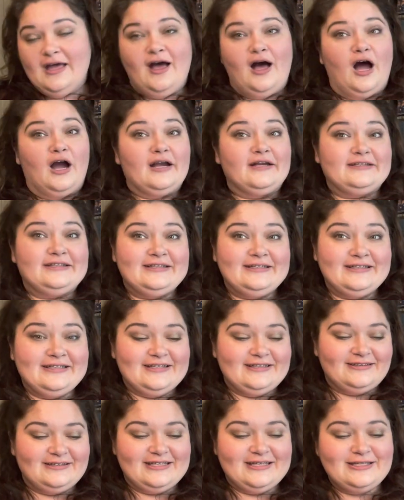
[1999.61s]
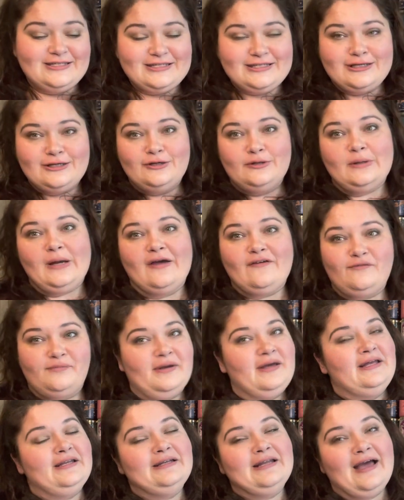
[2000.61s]
All right, Lindley, these two have
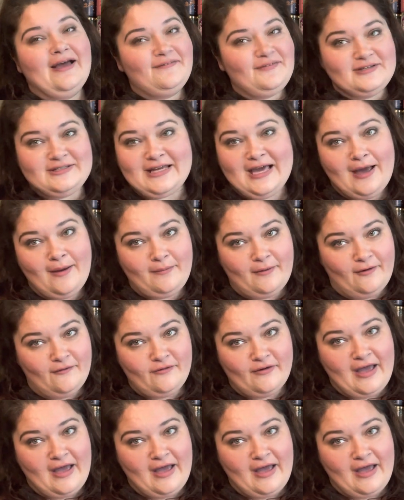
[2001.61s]
been at the top of